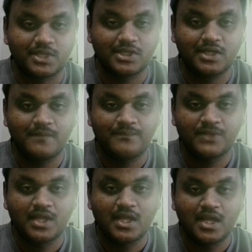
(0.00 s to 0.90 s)
method,
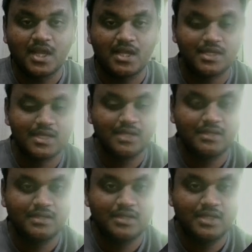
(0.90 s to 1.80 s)
and here